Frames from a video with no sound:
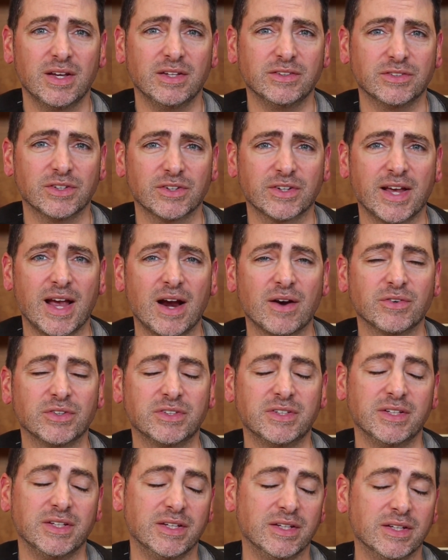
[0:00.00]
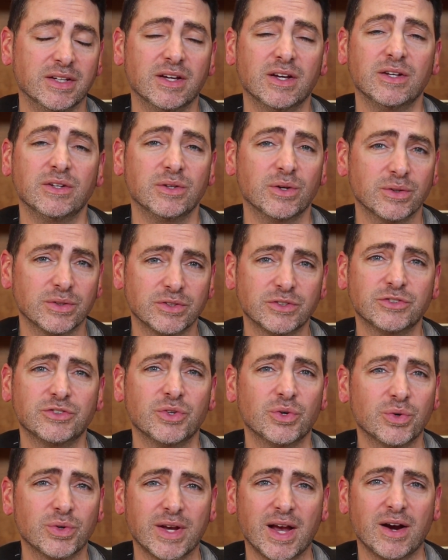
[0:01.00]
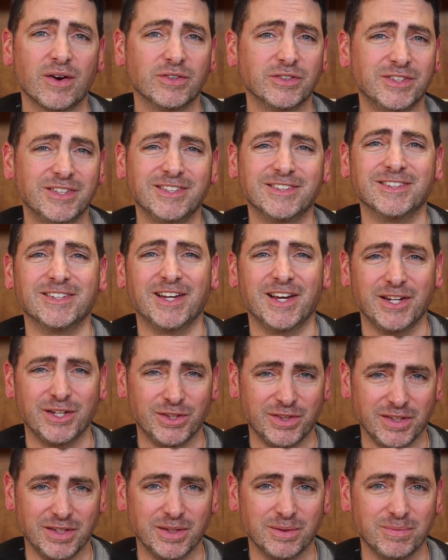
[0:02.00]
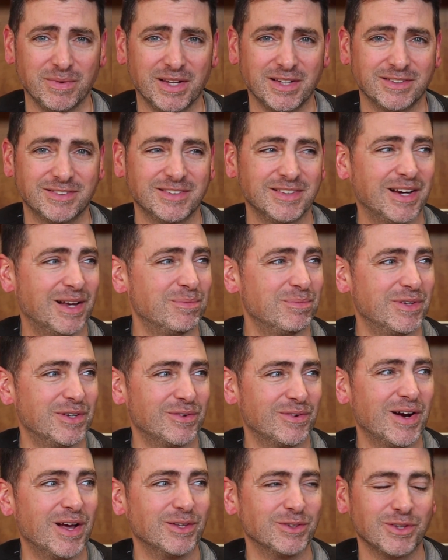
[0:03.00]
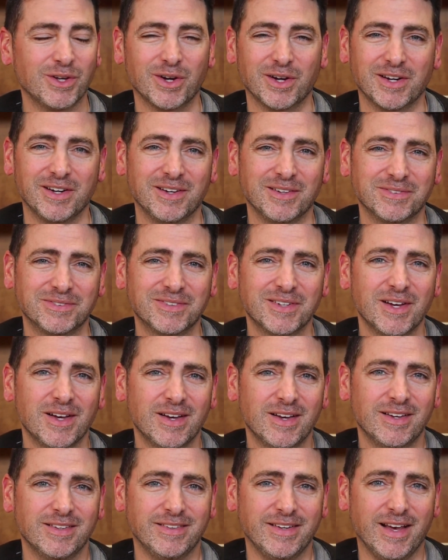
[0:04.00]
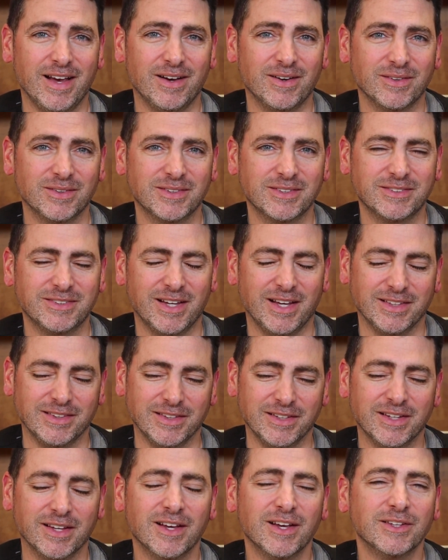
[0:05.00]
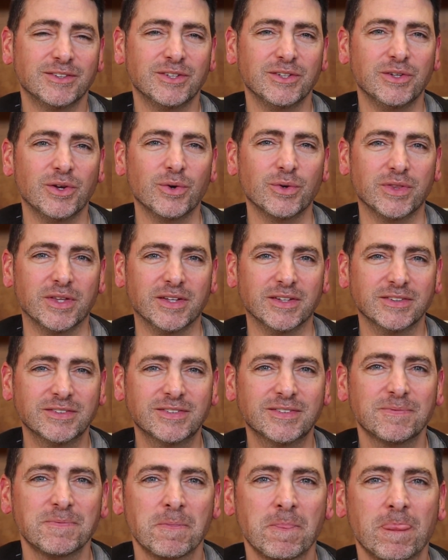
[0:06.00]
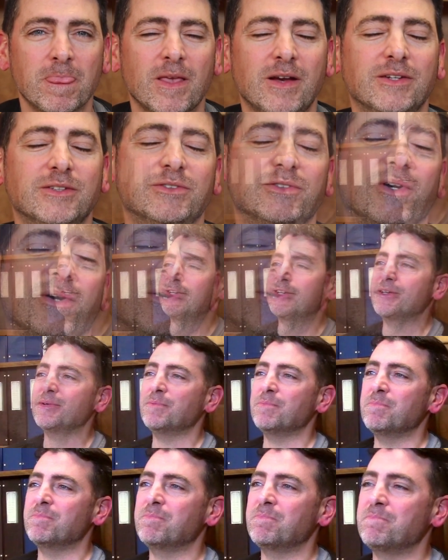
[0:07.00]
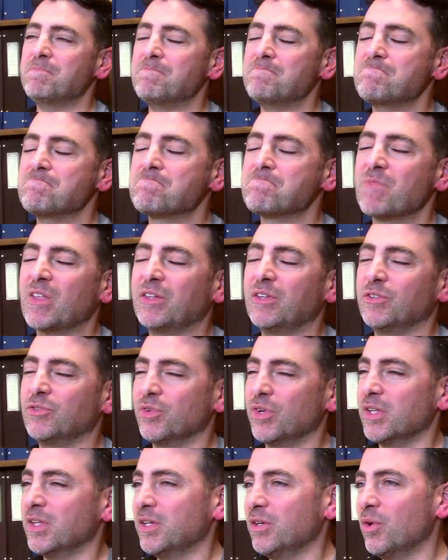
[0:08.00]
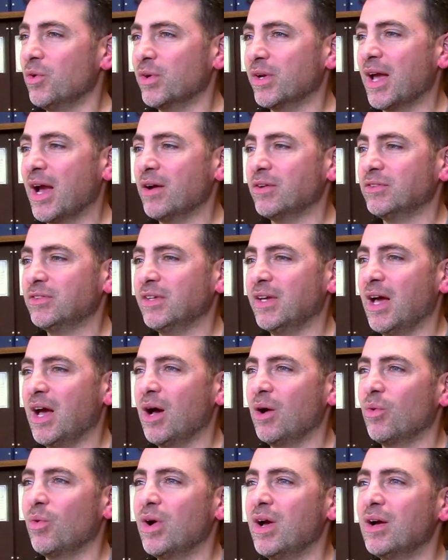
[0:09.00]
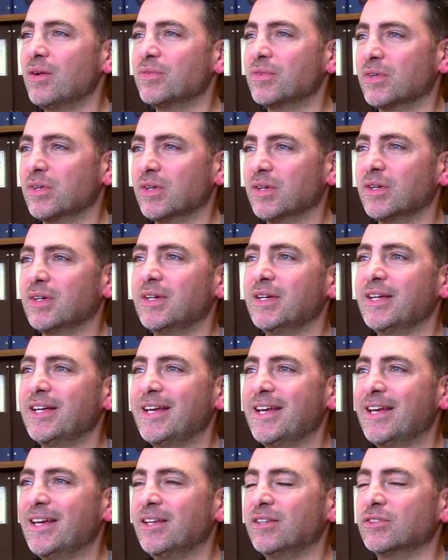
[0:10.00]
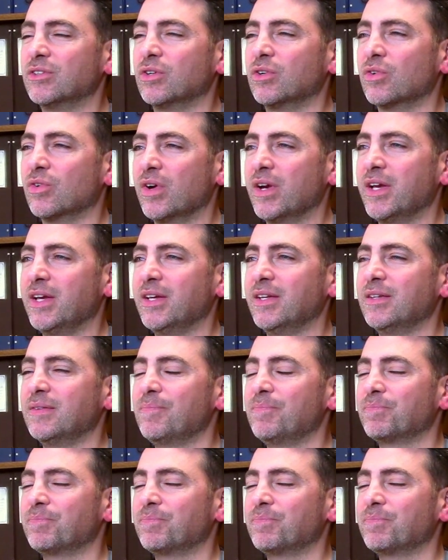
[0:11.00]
Is there a guarantee? No, there's no guarantees in anything in medicine. I've been around long enough now, sadly, to know this. So there's really no guarantee. However, it is a great